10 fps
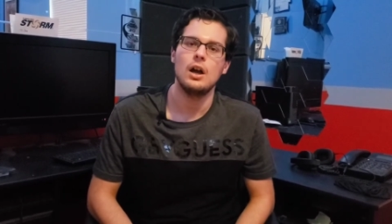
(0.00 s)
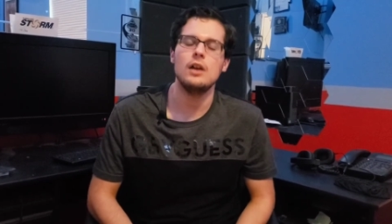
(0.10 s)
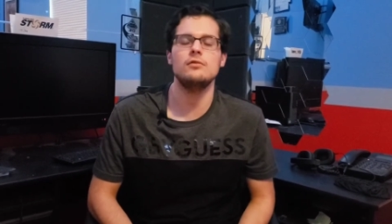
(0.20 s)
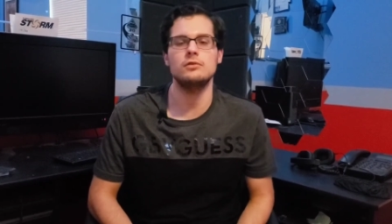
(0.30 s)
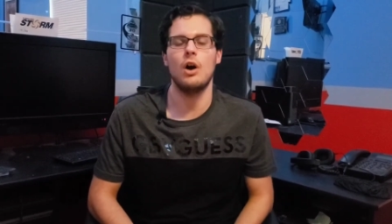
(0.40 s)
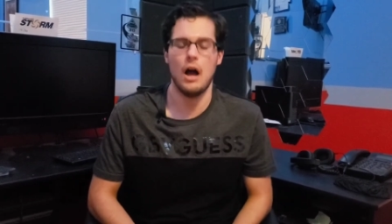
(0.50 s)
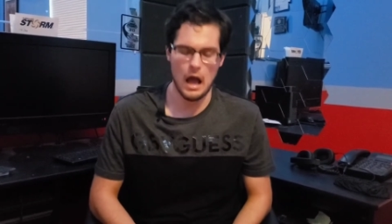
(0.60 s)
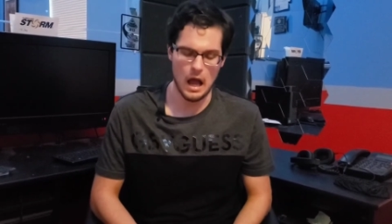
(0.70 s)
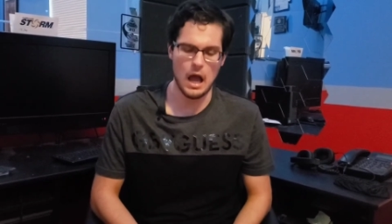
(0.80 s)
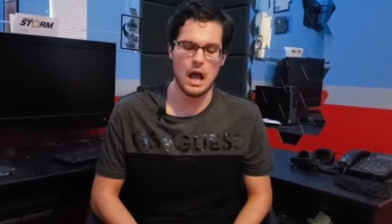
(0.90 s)
Yeah.
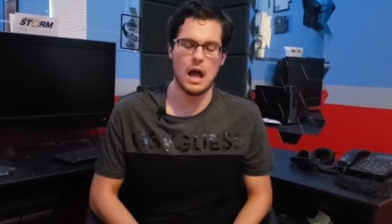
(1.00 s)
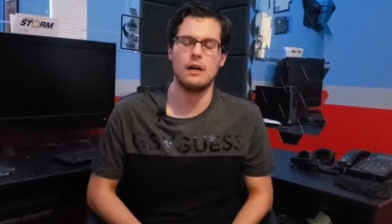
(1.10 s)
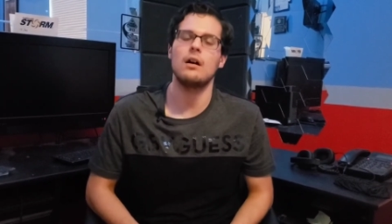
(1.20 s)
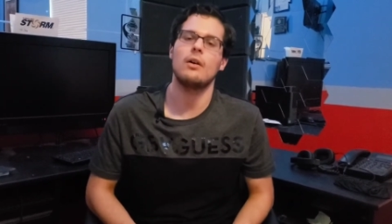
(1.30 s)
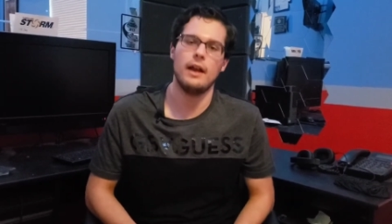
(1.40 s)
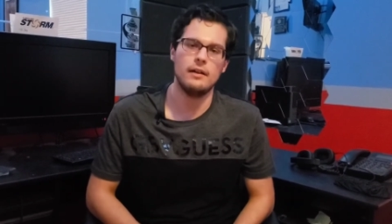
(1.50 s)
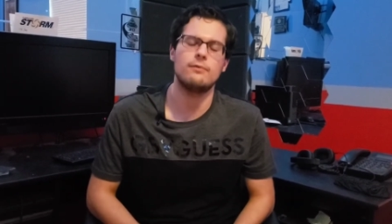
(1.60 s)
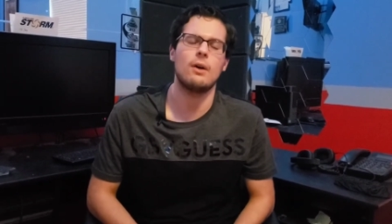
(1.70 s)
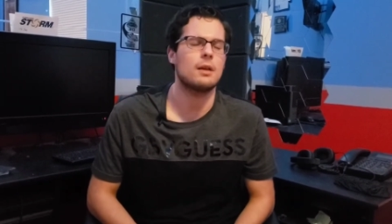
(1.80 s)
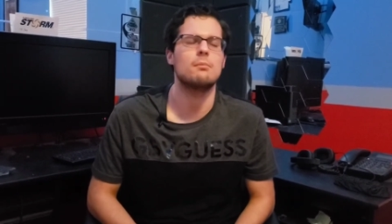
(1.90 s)
Ah, okay,
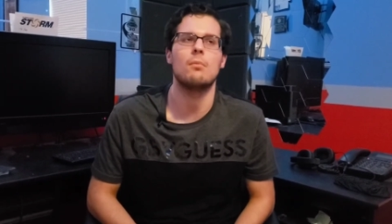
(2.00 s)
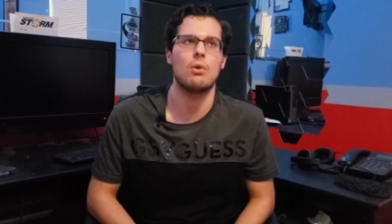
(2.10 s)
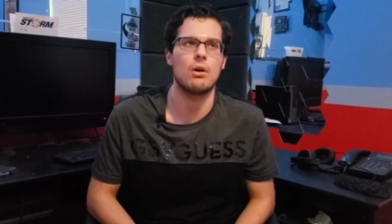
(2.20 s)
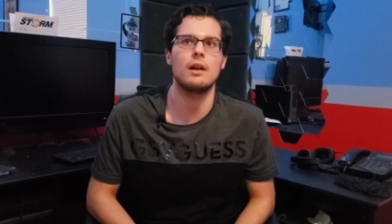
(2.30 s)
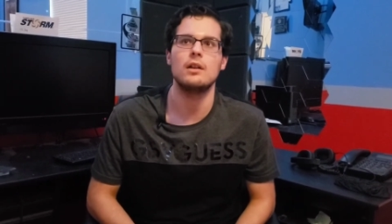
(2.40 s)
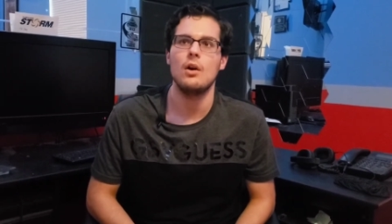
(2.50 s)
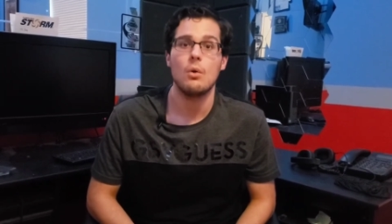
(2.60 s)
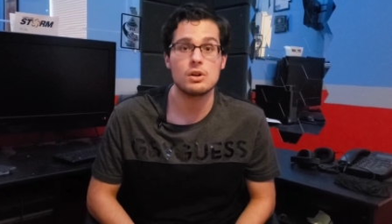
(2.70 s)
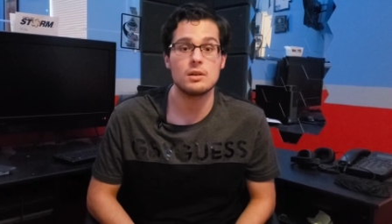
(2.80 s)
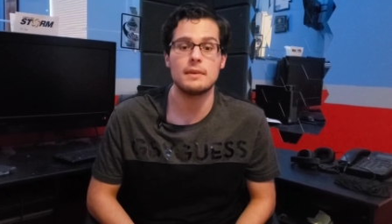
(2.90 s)
fucking moron.
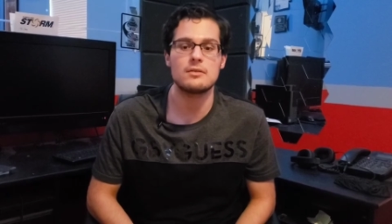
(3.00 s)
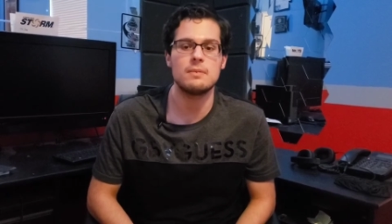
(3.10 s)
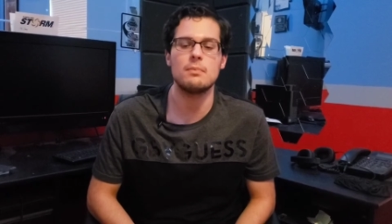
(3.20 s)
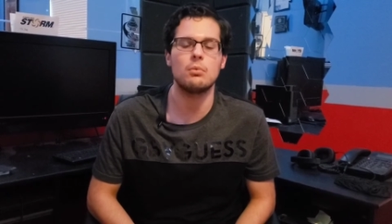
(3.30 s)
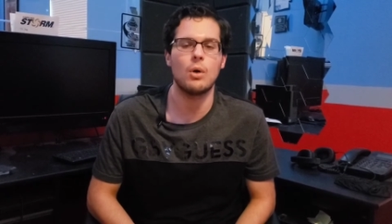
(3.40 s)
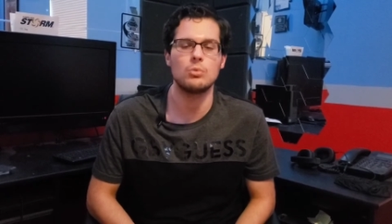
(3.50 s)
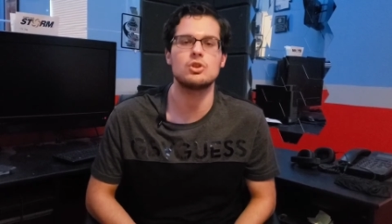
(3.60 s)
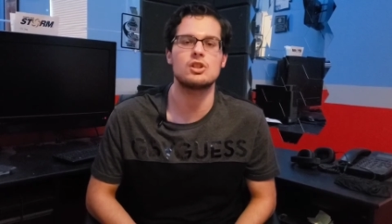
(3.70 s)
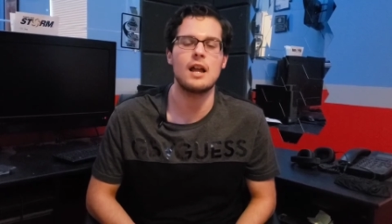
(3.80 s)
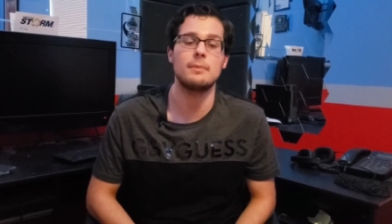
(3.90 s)
Or sometimes people won't
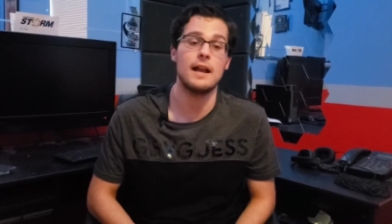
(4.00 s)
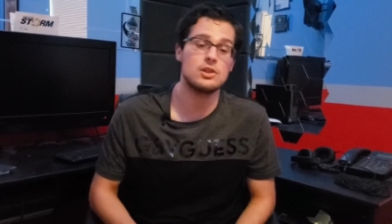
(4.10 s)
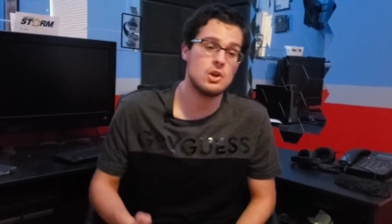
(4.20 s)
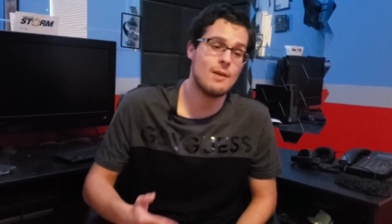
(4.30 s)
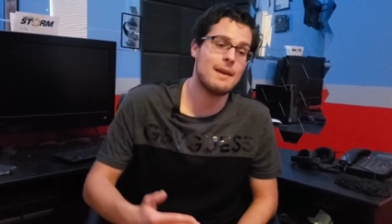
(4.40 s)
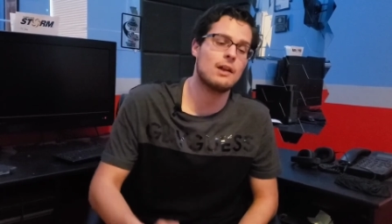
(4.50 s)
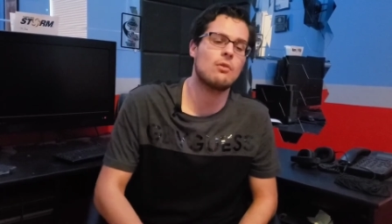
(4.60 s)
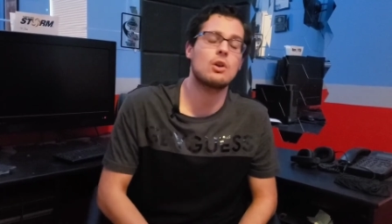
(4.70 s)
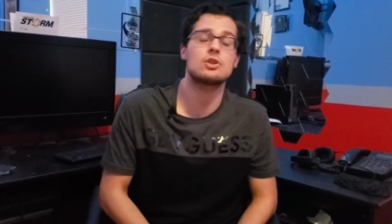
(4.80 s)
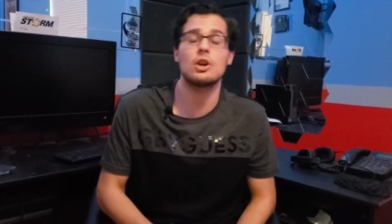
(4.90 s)
just stop texting you. I make a
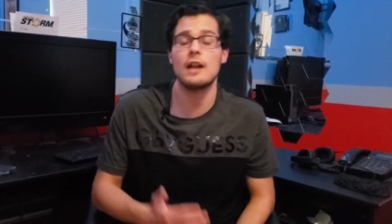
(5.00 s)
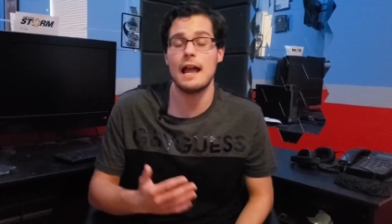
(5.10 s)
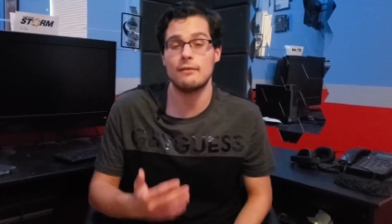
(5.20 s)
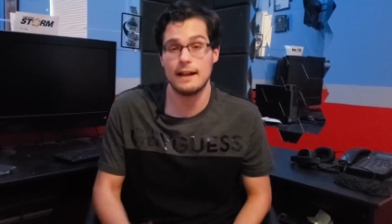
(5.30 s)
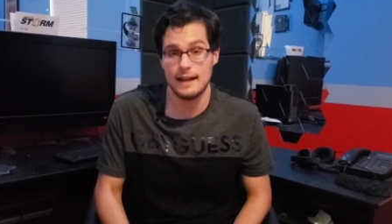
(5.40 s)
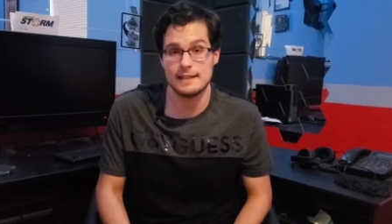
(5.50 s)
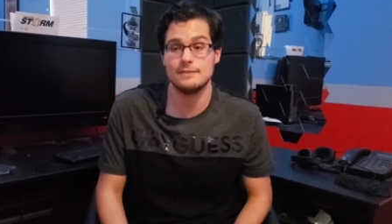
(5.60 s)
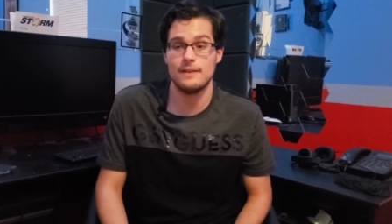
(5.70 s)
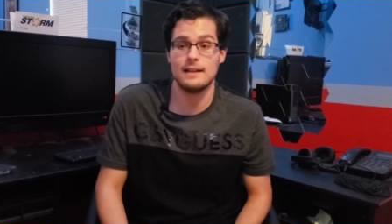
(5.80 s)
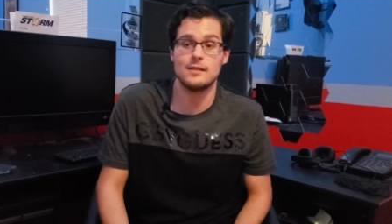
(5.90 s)
wrong turn. I recognize
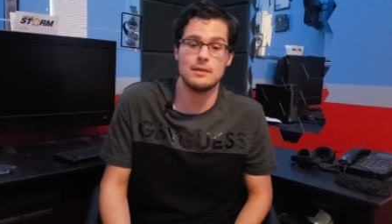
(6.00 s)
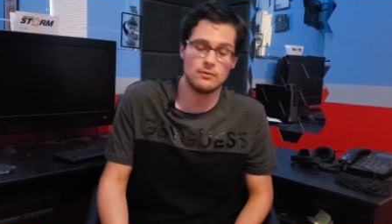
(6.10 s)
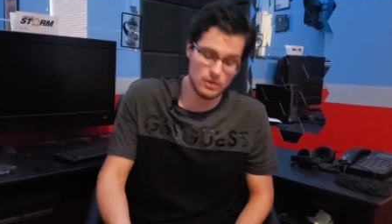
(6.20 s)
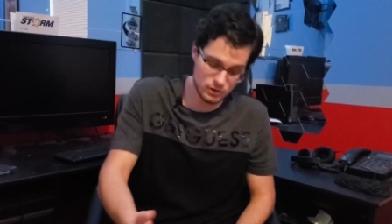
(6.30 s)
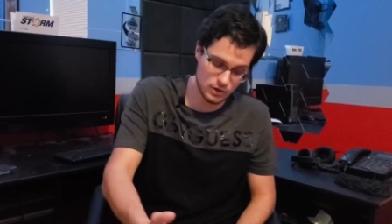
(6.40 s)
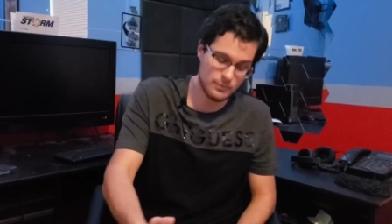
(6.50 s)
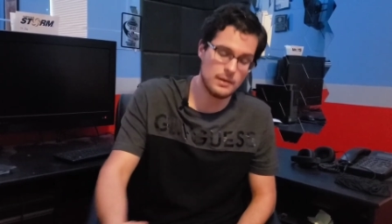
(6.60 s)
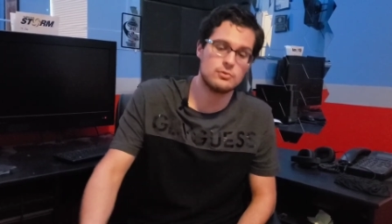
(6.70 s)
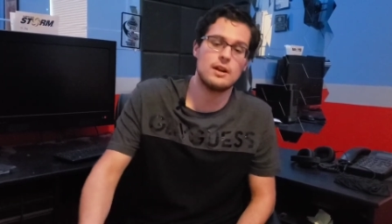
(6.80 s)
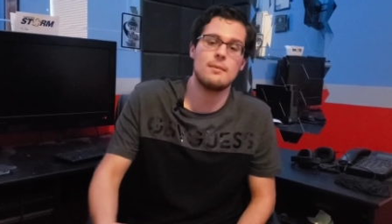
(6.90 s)
the fact they made a wrong turn
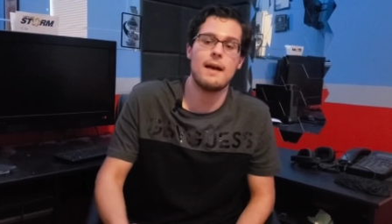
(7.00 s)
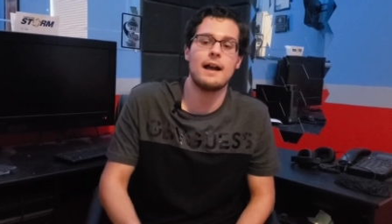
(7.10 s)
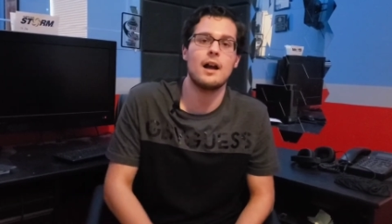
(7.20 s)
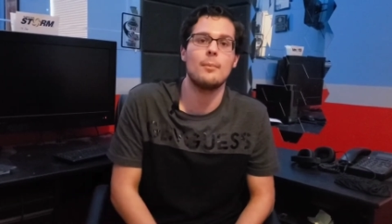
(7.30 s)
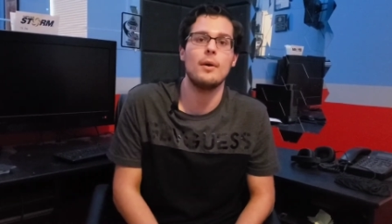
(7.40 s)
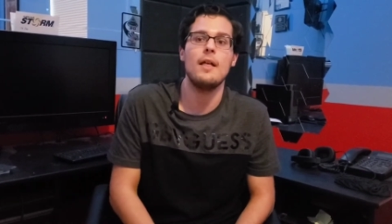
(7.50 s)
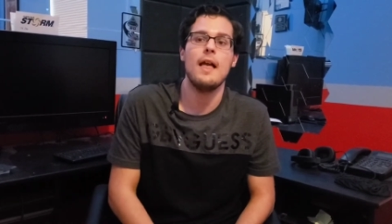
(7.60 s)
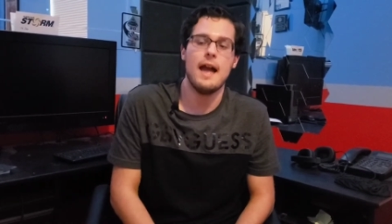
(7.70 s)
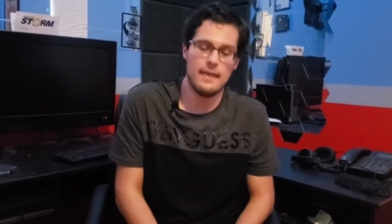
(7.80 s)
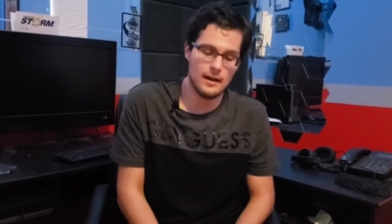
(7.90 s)
when I'm trying to back up,
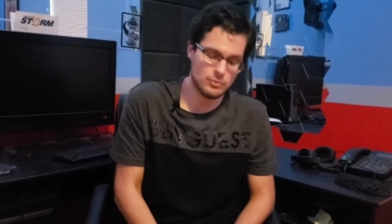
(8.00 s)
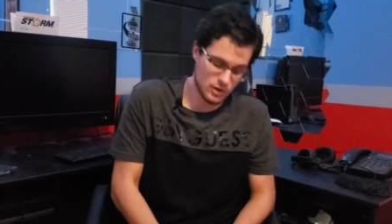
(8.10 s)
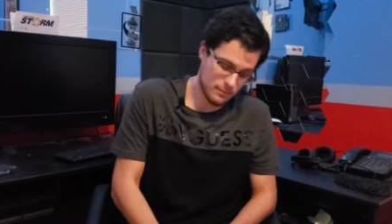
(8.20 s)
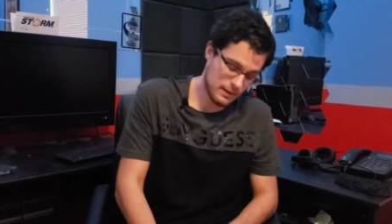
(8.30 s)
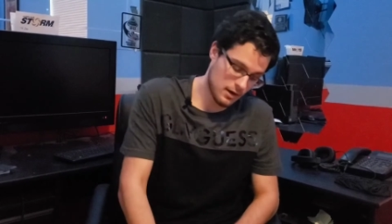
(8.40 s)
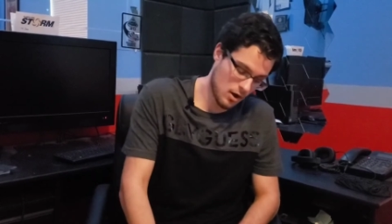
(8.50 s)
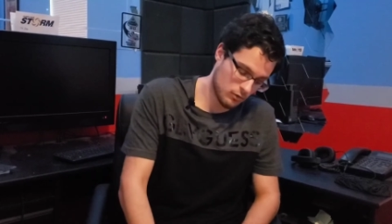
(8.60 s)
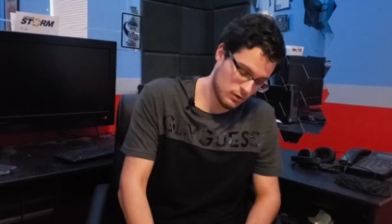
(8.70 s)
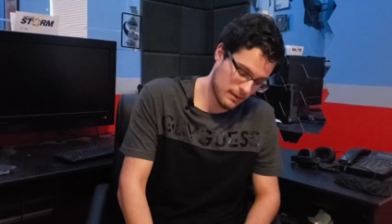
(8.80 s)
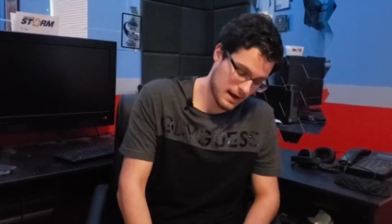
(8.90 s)
and then I'm trying to be like,
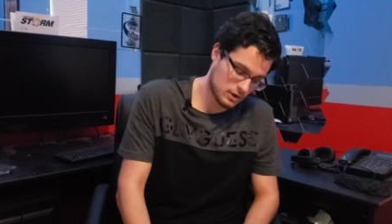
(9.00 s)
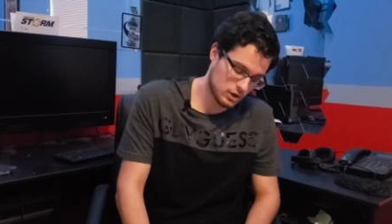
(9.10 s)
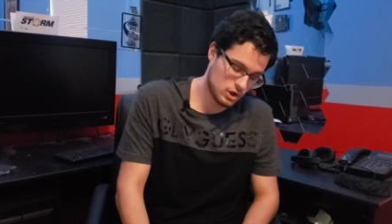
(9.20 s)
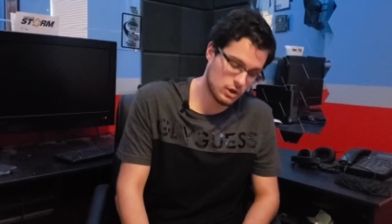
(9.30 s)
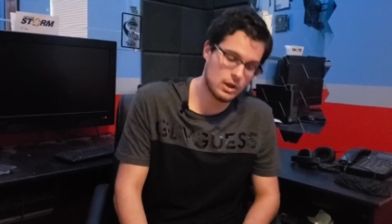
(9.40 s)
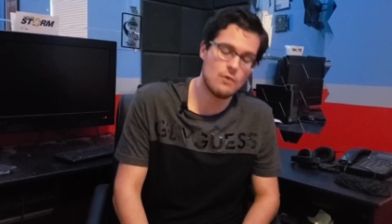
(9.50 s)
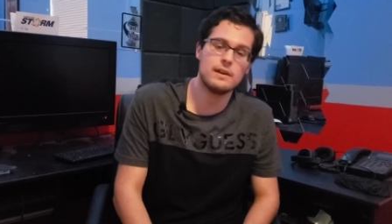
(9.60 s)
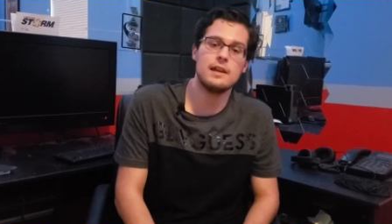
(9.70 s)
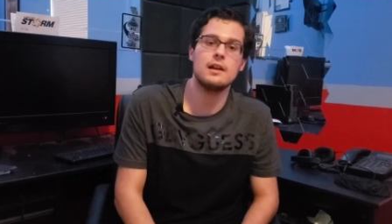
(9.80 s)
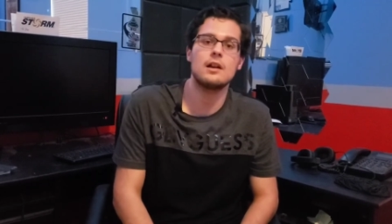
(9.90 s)
oh, am I actually turning over
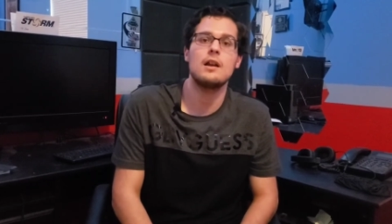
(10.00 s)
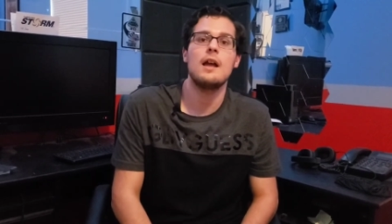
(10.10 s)
here?